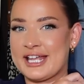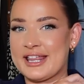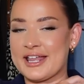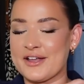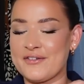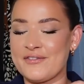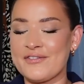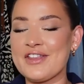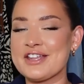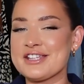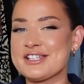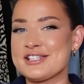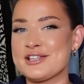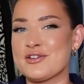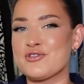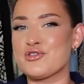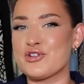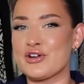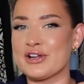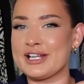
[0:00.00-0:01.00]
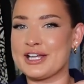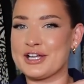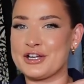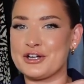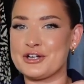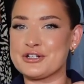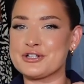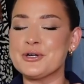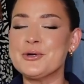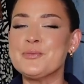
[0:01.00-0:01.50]
Like I think this is a really
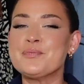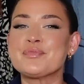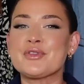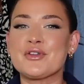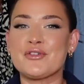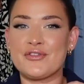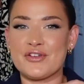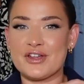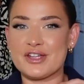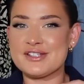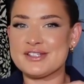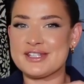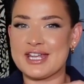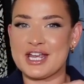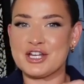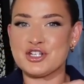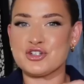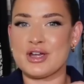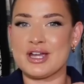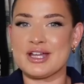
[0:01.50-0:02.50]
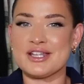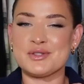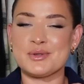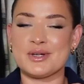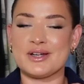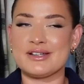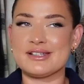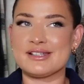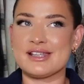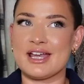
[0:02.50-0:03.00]
good first date dress
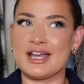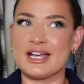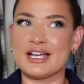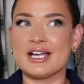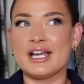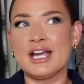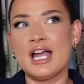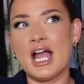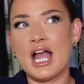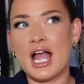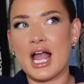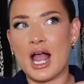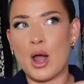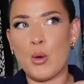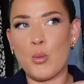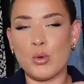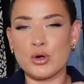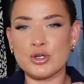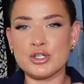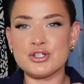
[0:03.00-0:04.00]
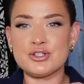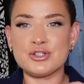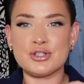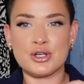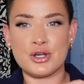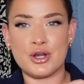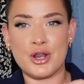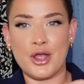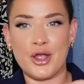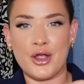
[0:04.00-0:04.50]
where it's like, I want you
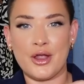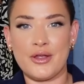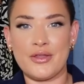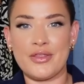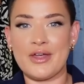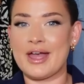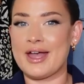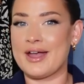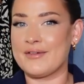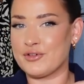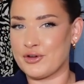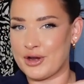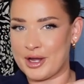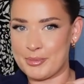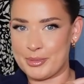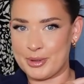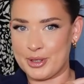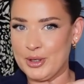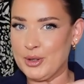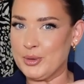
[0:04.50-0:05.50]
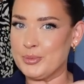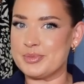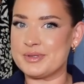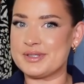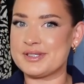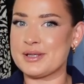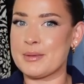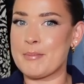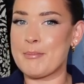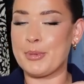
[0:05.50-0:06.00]
to know that I have great
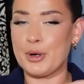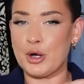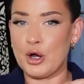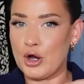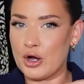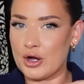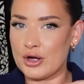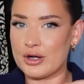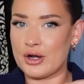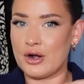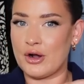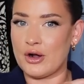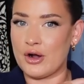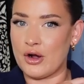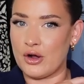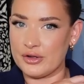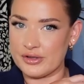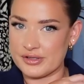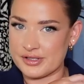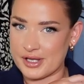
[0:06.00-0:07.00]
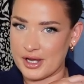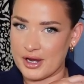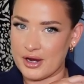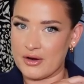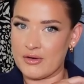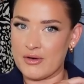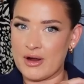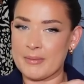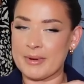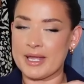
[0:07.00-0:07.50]
boobs, but
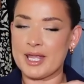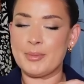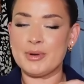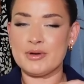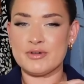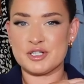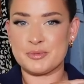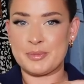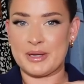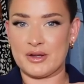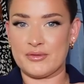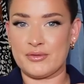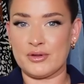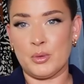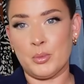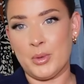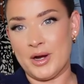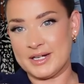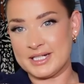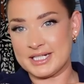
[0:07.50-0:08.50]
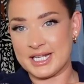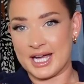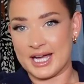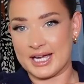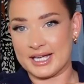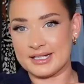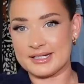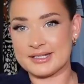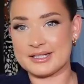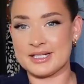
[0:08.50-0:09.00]
also I'm keeping it respectful, I'm wearing
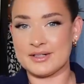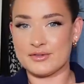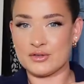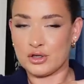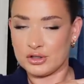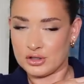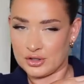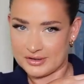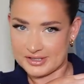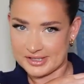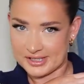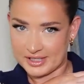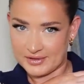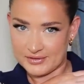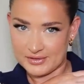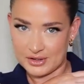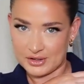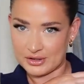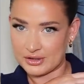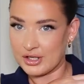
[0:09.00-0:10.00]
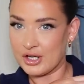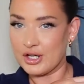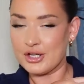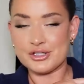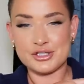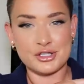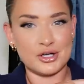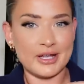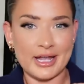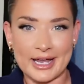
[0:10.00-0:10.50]
tights and I've got long sleeves on,
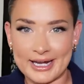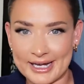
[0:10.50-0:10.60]
so don't get